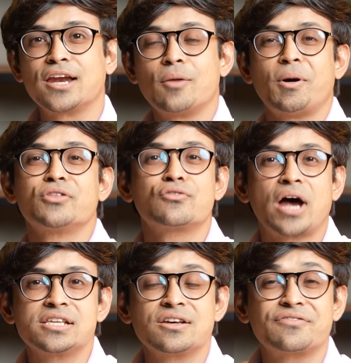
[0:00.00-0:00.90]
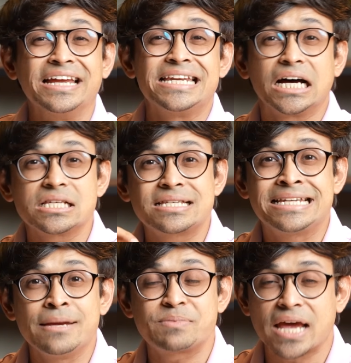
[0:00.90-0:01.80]
tell you about the rise of India's
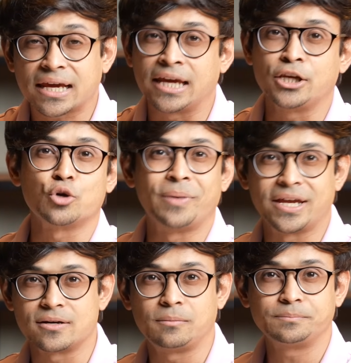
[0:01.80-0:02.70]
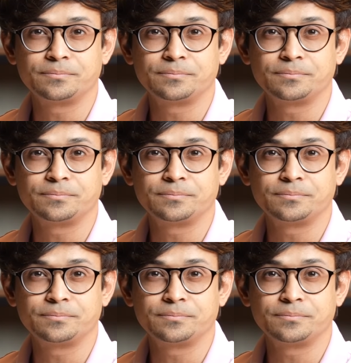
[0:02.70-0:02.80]
deep tech incubator.